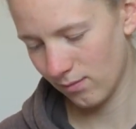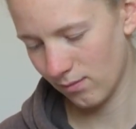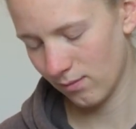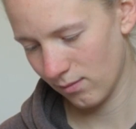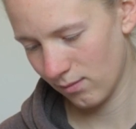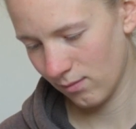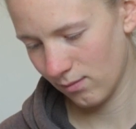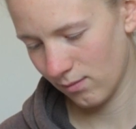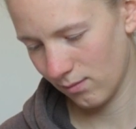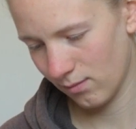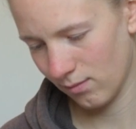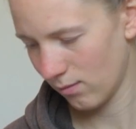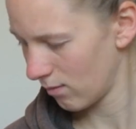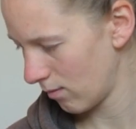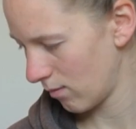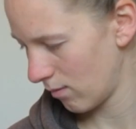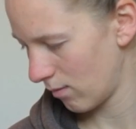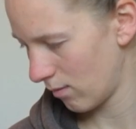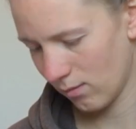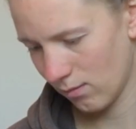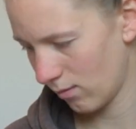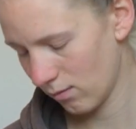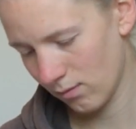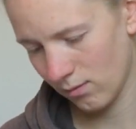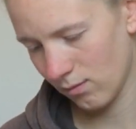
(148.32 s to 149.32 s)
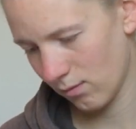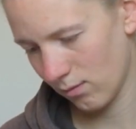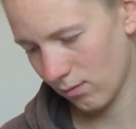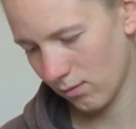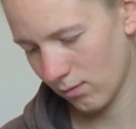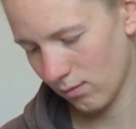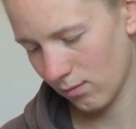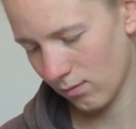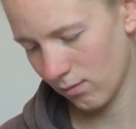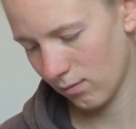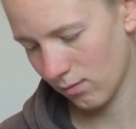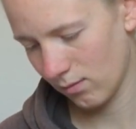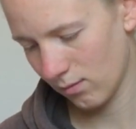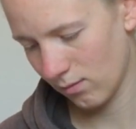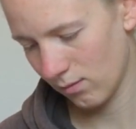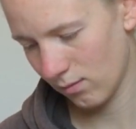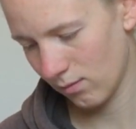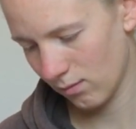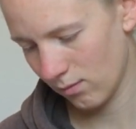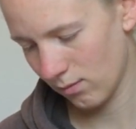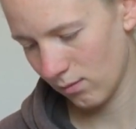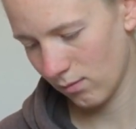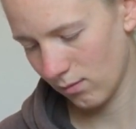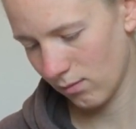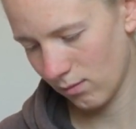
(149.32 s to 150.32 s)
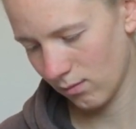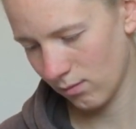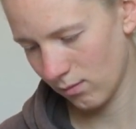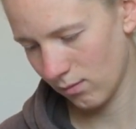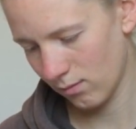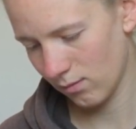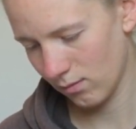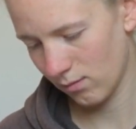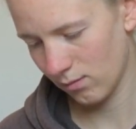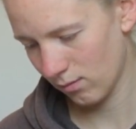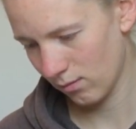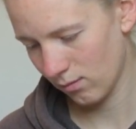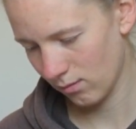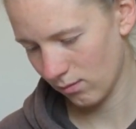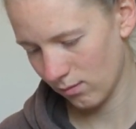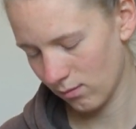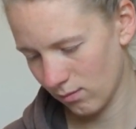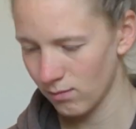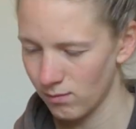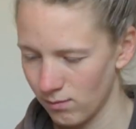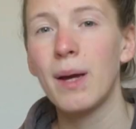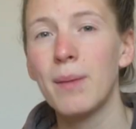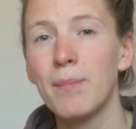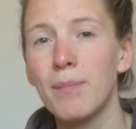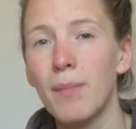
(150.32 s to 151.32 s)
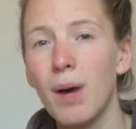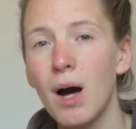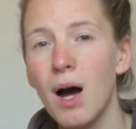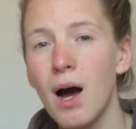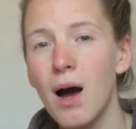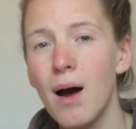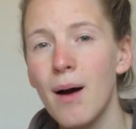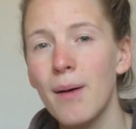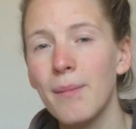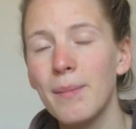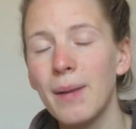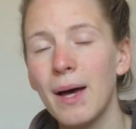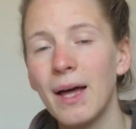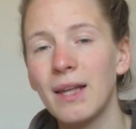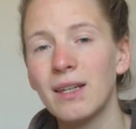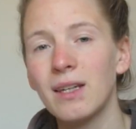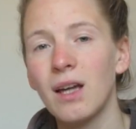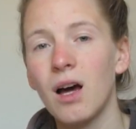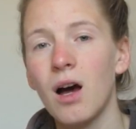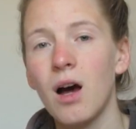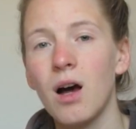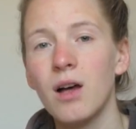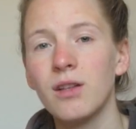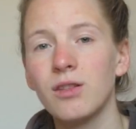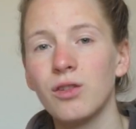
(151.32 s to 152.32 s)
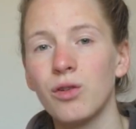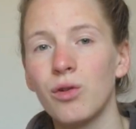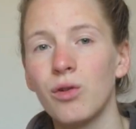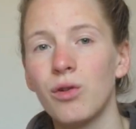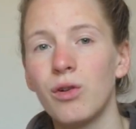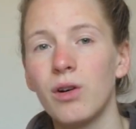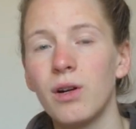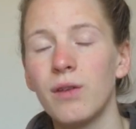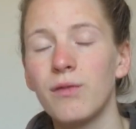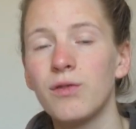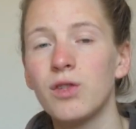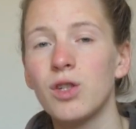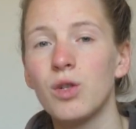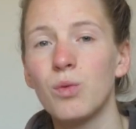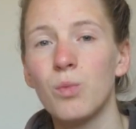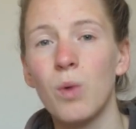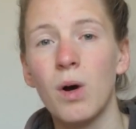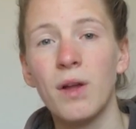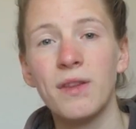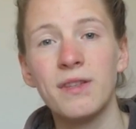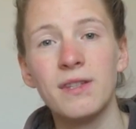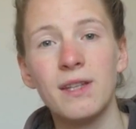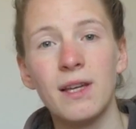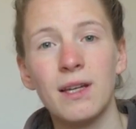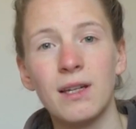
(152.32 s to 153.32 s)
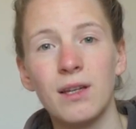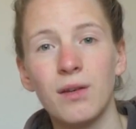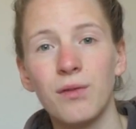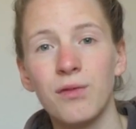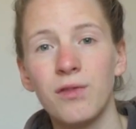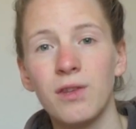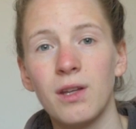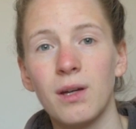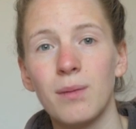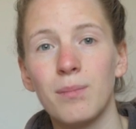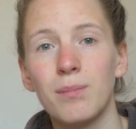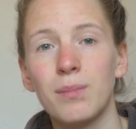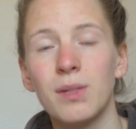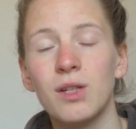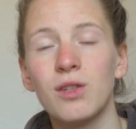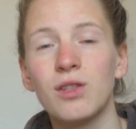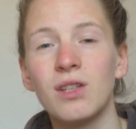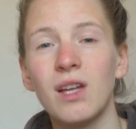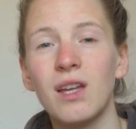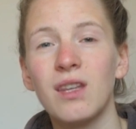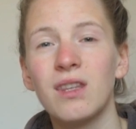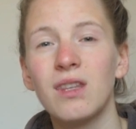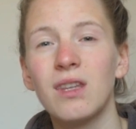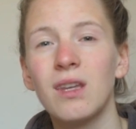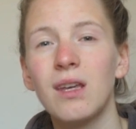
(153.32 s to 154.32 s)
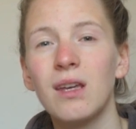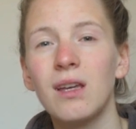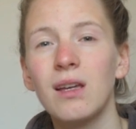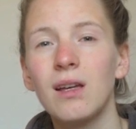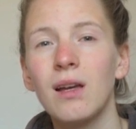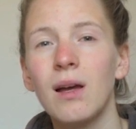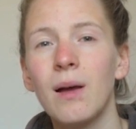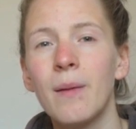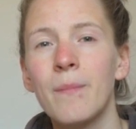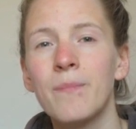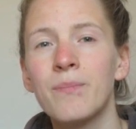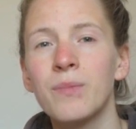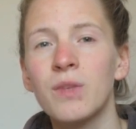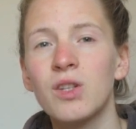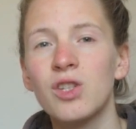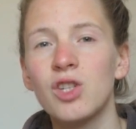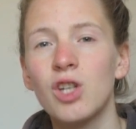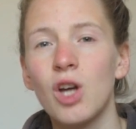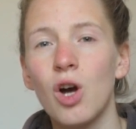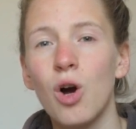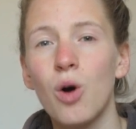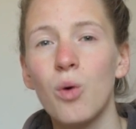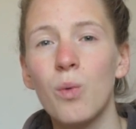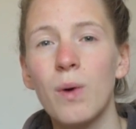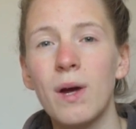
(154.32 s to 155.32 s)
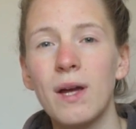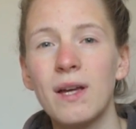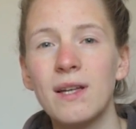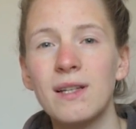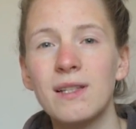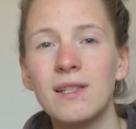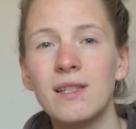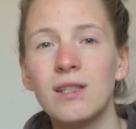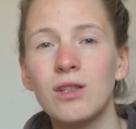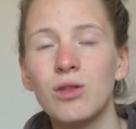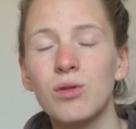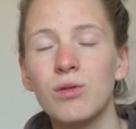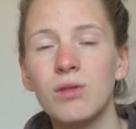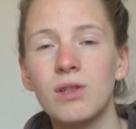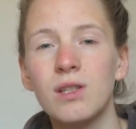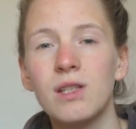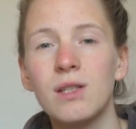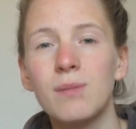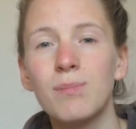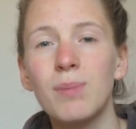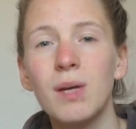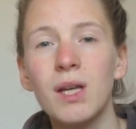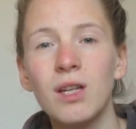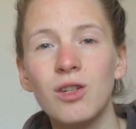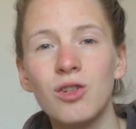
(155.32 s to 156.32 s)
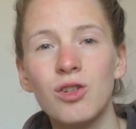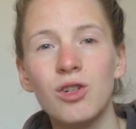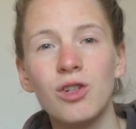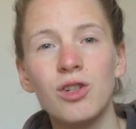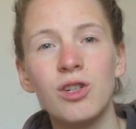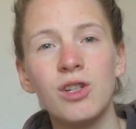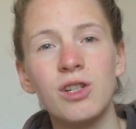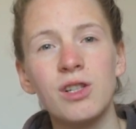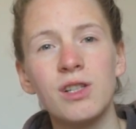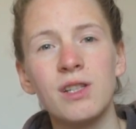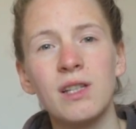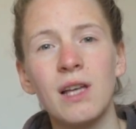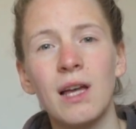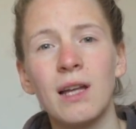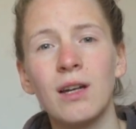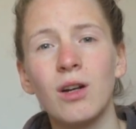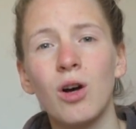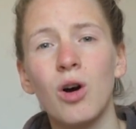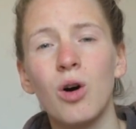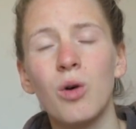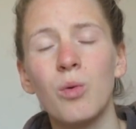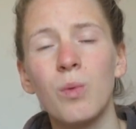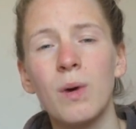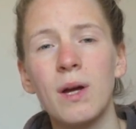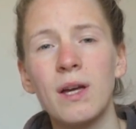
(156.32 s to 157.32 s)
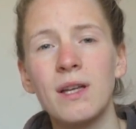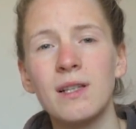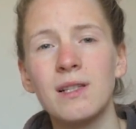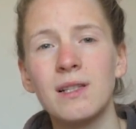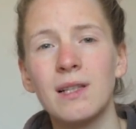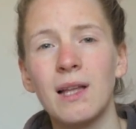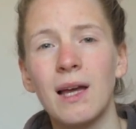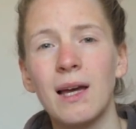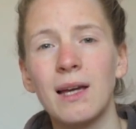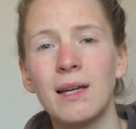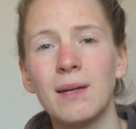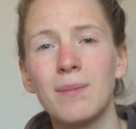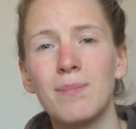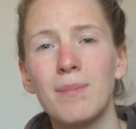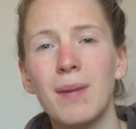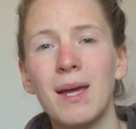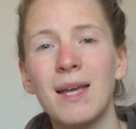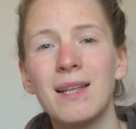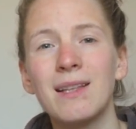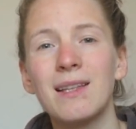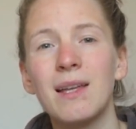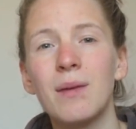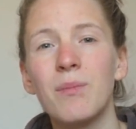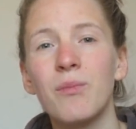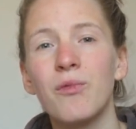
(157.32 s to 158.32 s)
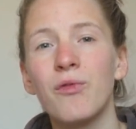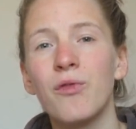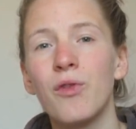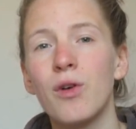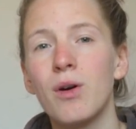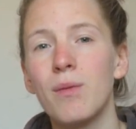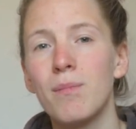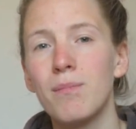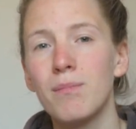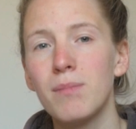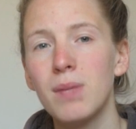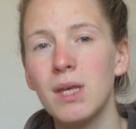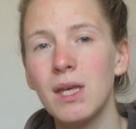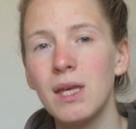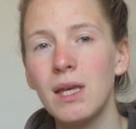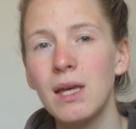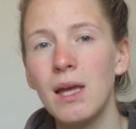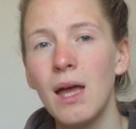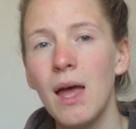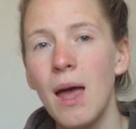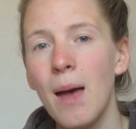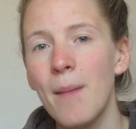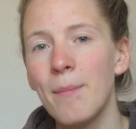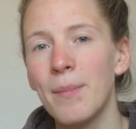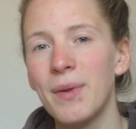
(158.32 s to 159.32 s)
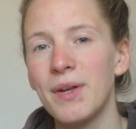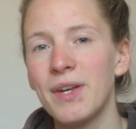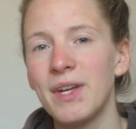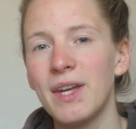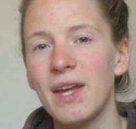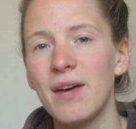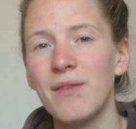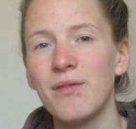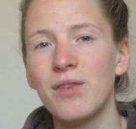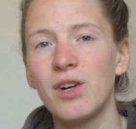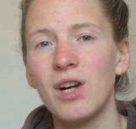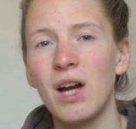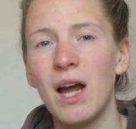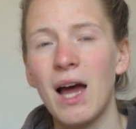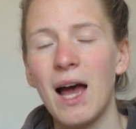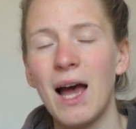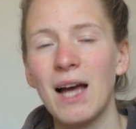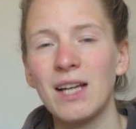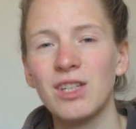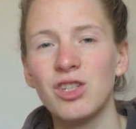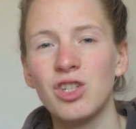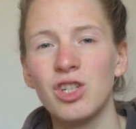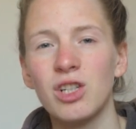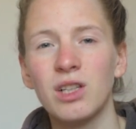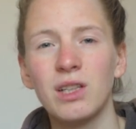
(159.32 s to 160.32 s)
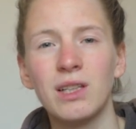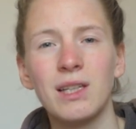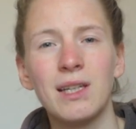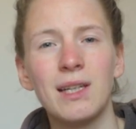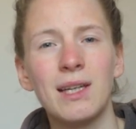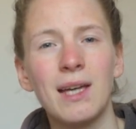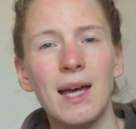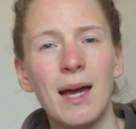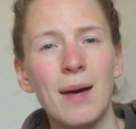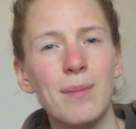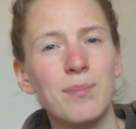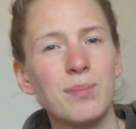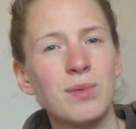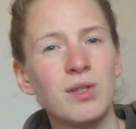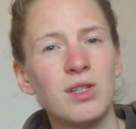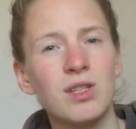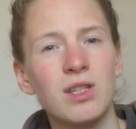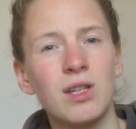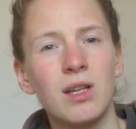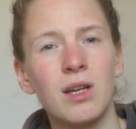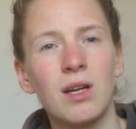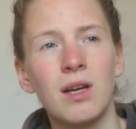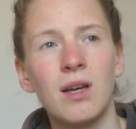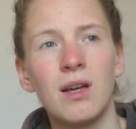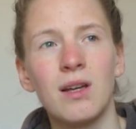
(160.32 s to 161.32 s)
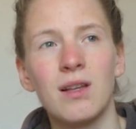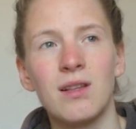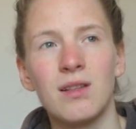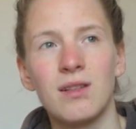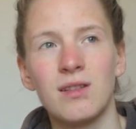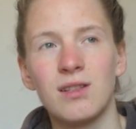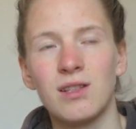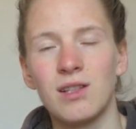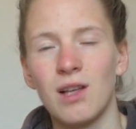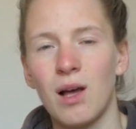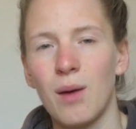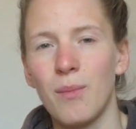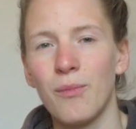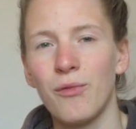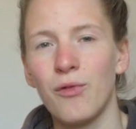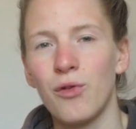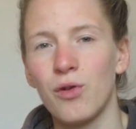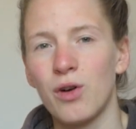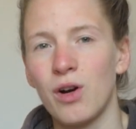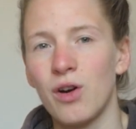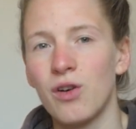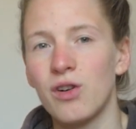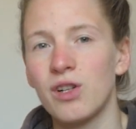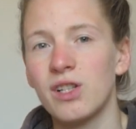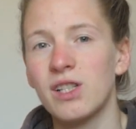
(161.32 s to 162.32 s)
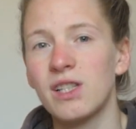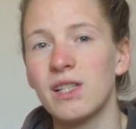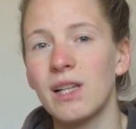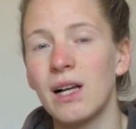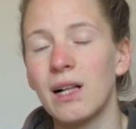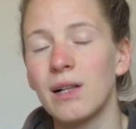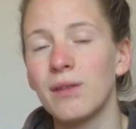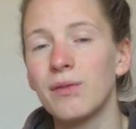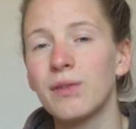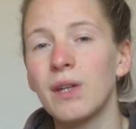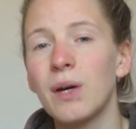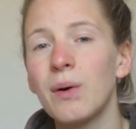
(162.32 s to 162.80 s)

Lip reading: I will take the ones I've decluttered back to my mom and ask her if she wants any of them, because I think she always took these pictures and always like made them for me, but never actually kept some for herself.